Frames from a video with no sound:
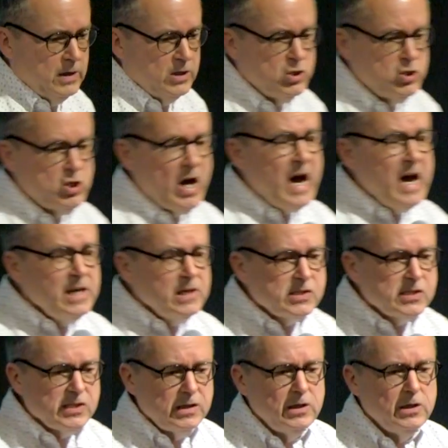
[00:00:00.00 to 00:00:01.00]

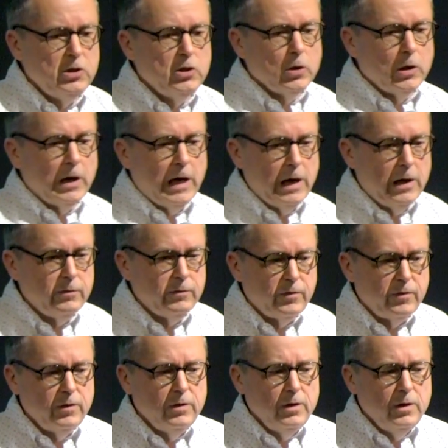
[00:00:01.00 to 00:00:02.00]
Giants in your
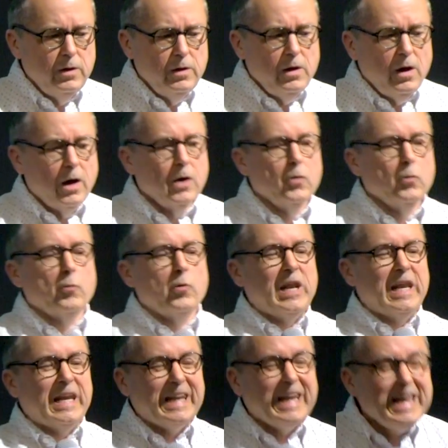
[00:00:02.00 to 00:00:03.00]
life are
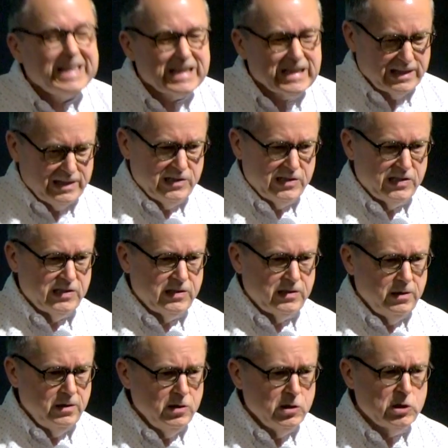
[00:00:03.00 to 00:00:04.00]

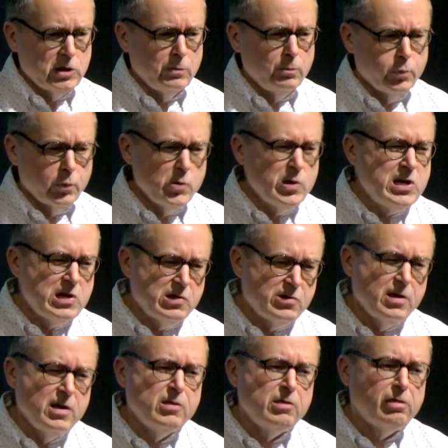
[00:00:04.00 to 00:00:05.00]
relentless to
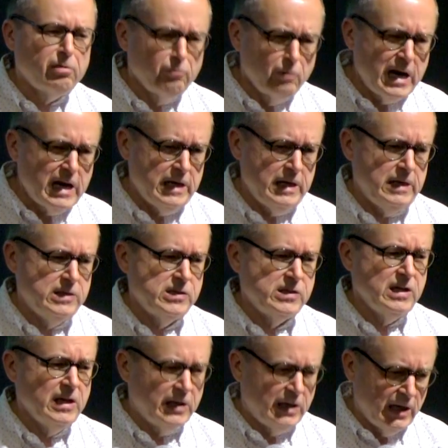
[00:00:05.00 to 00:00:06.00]
breathe
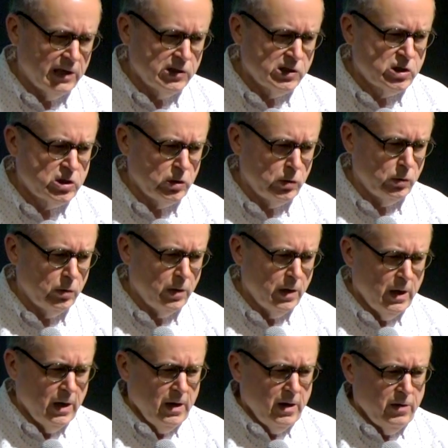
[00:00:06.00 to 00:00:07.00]
threatenings against you.
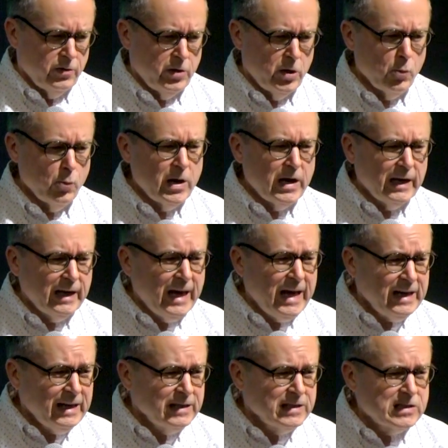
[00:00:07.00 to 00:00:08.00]
They're
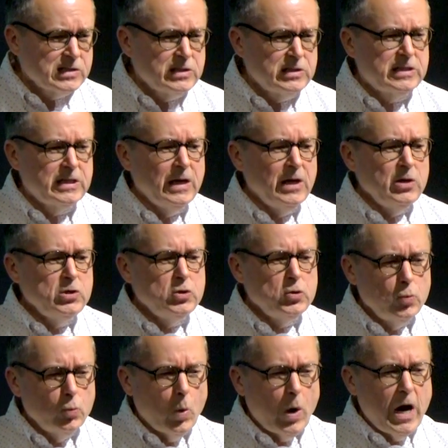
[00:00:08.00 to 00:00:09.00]
relentless to tell
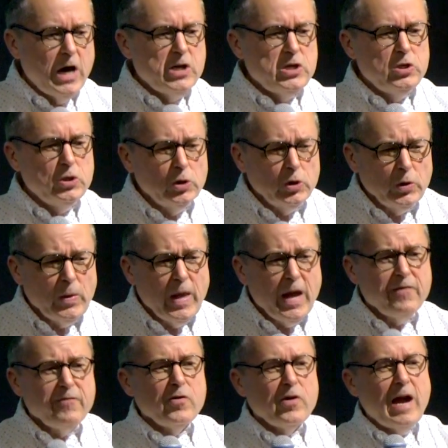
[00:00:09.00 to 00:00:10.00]
you why you'll
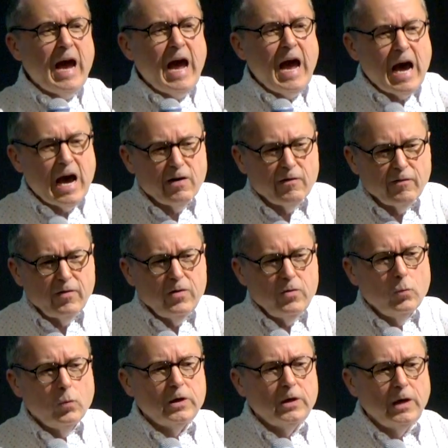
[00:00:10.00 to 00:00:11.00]
never have
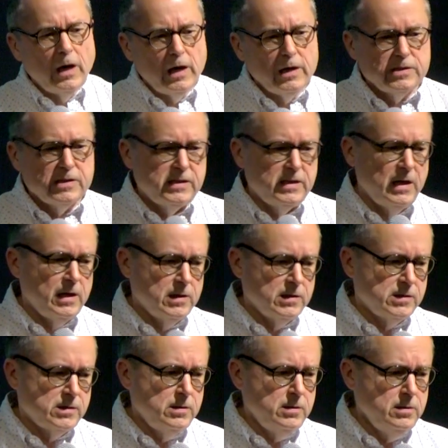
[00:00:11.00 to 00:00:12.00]
what God
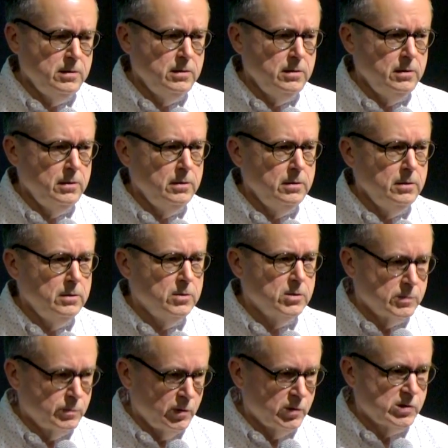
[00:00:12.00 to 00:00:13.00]
says you're
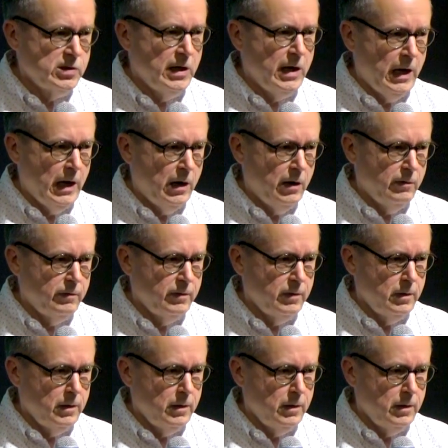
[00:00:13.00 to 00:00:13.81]
supposed to have.